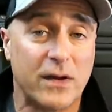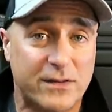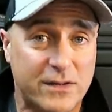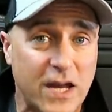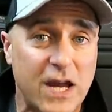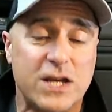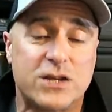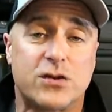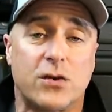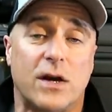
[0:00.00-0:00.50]

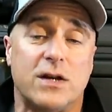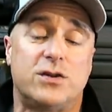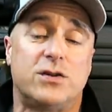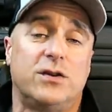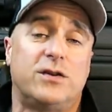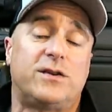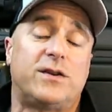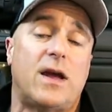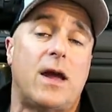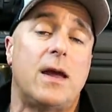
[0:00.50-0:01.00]
teacher, I
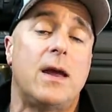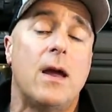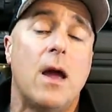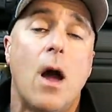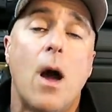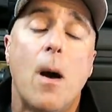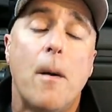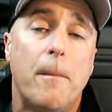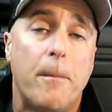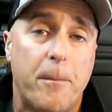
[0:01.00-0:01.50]
should say,
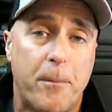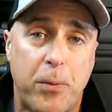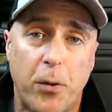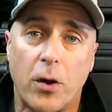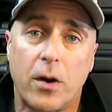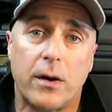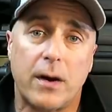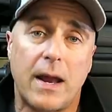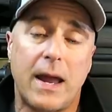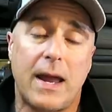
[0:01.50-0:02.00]

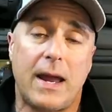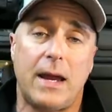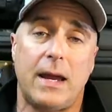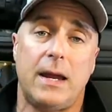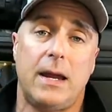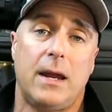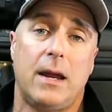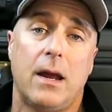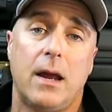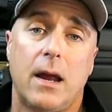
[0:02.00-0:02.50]
put
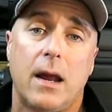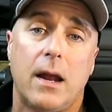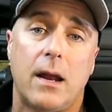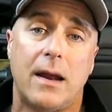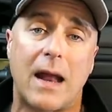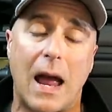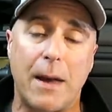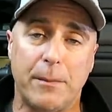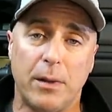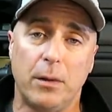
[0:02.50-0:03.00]
a
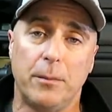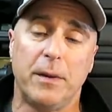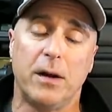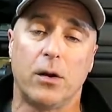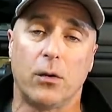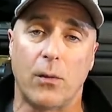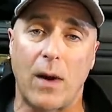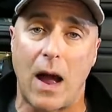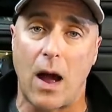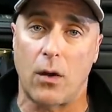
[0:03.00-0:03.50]
9mm
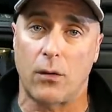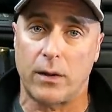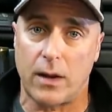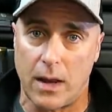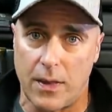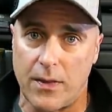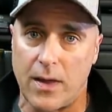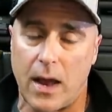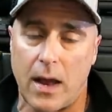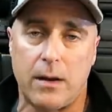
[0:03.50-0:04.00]
round
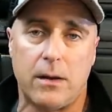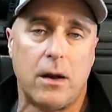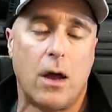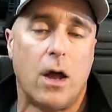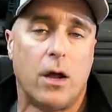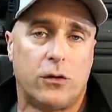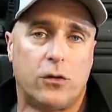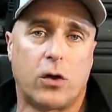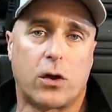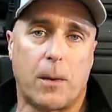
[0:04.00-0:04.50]
and then
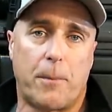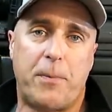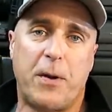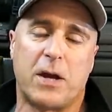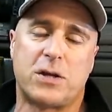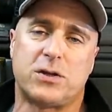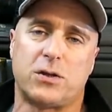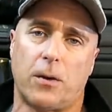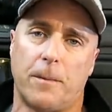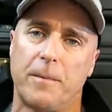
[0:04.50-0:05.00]
took a
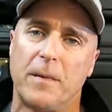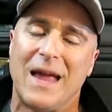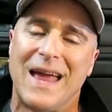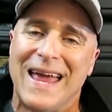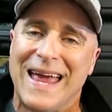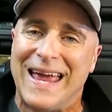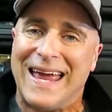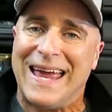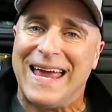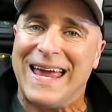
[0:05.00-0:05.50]
picture.
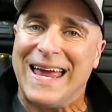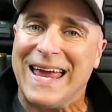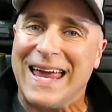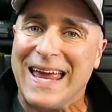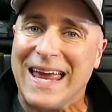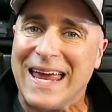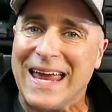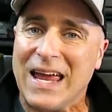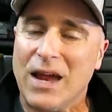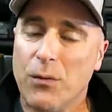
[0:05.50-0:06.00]

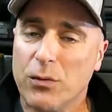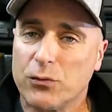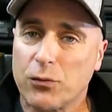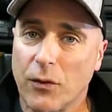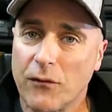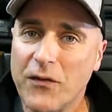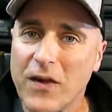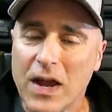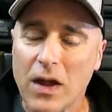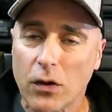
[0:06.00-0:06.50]
It was
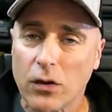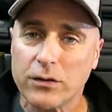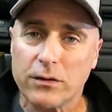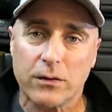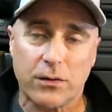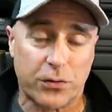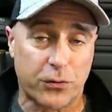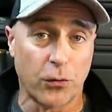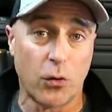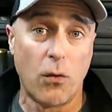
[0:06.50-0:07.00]

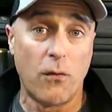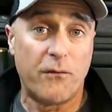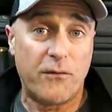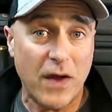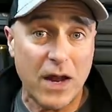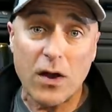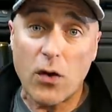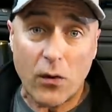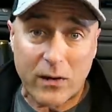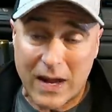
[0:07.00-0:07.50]
revealed through
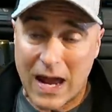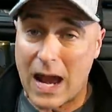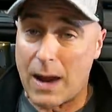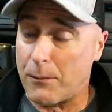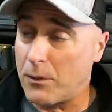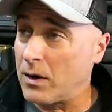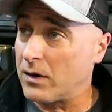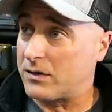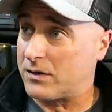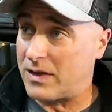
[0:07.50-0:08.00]
video
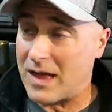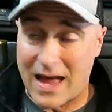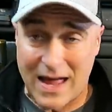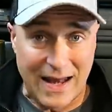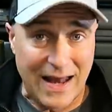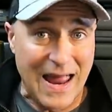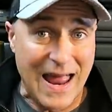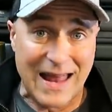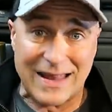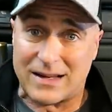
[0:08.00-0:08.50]
cameras
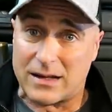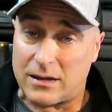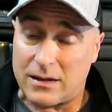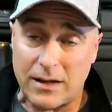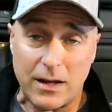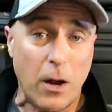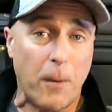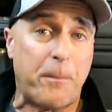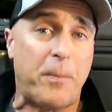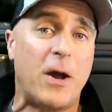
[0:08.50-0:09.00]
that had
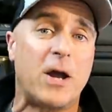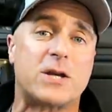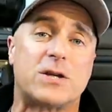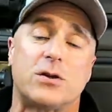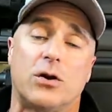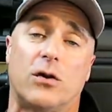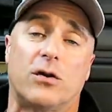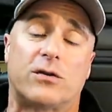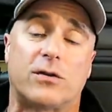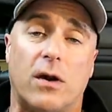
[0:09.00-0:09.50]
clear
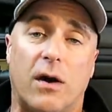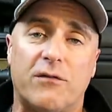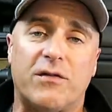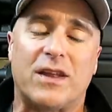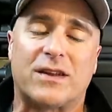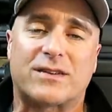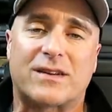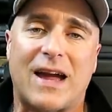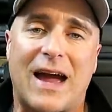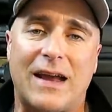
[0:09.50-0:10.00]
pictures of
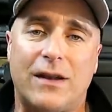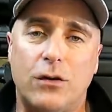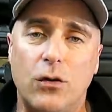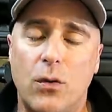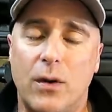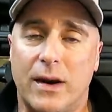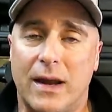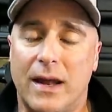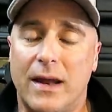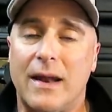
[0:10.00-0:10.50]
this guy
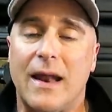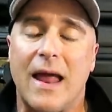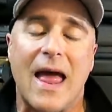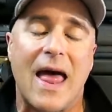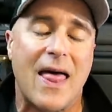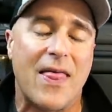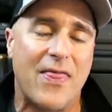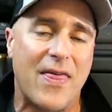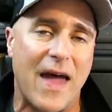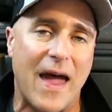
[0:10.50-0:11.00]
doing it
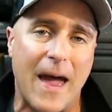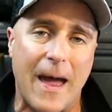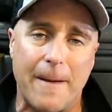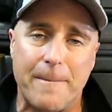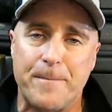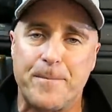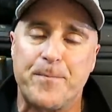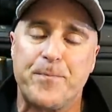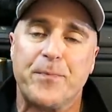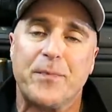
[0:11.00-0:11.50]
that